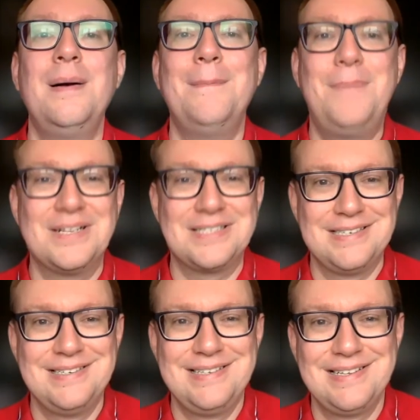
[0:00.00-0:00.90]
But
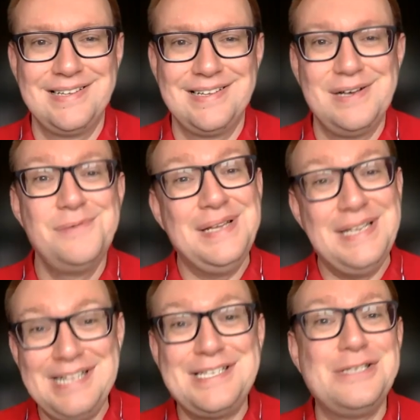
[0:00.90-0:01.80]
we
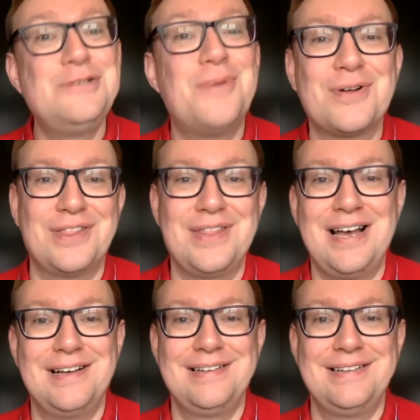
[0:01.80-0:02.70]
need to do more than that.
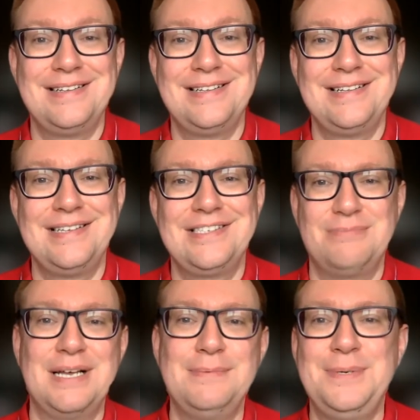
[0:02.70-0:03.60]

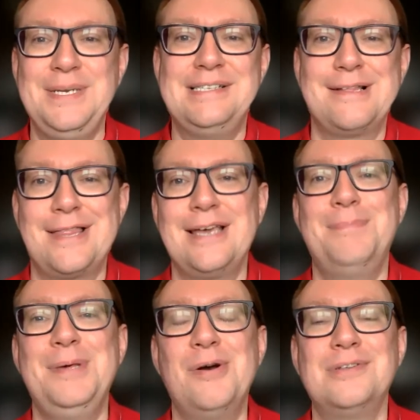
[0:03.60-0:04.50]
Sometimes we need to think
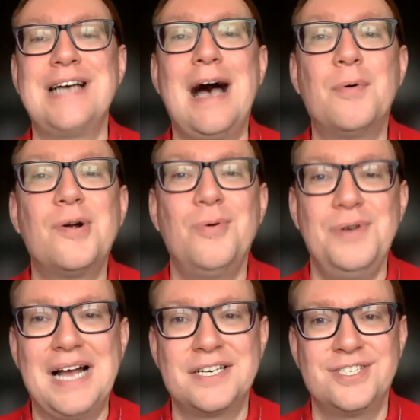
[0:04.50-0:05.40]
beyond our own
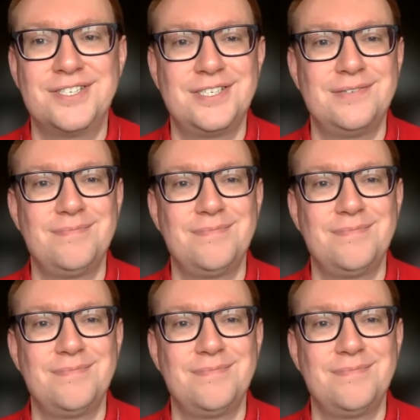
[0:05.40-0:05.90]
actions.